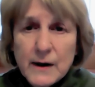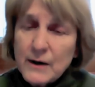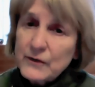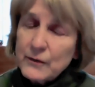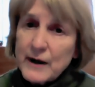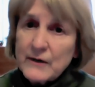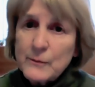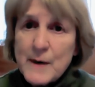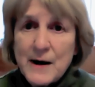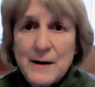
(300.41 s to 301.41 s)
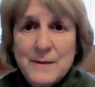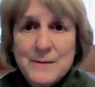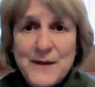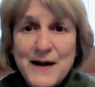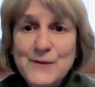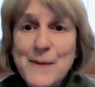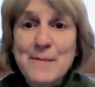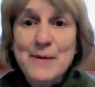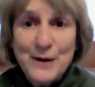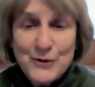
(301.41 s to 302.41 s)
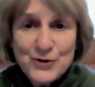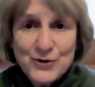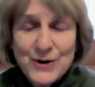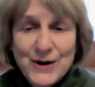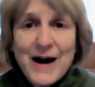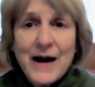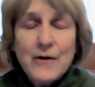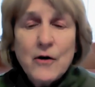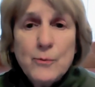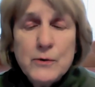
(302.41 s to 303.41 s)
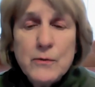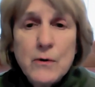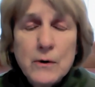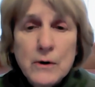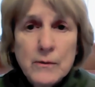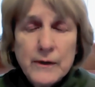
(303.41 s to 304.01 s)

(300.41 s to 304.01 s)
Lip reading: So that's my pitch. I hope you will work with